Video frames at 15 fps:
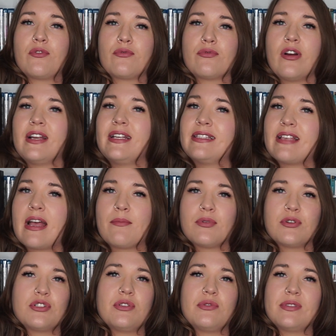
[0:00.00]
writes and
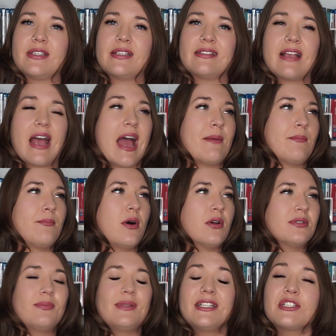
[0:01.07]
produces and
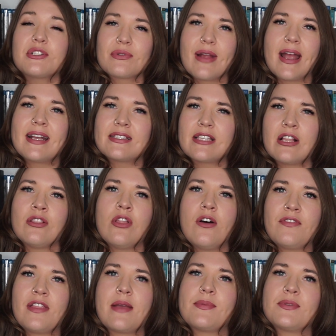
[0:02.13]
possibly directs a lot
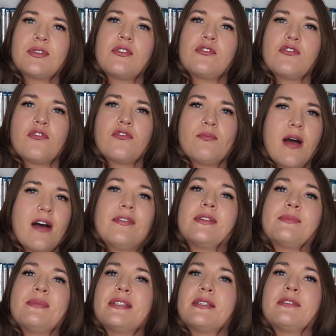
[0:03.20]
of the episodes of
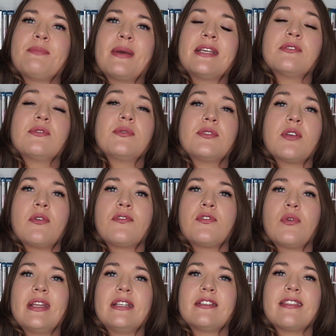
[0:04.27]
Marvelous Missus Maisel, so if
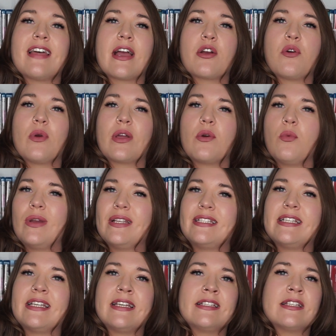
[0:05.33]
you're into that
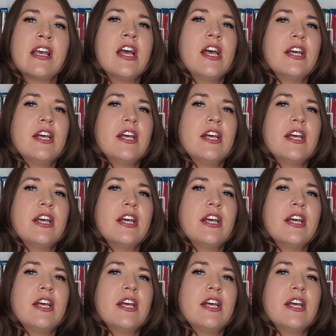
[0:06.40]
quick-witted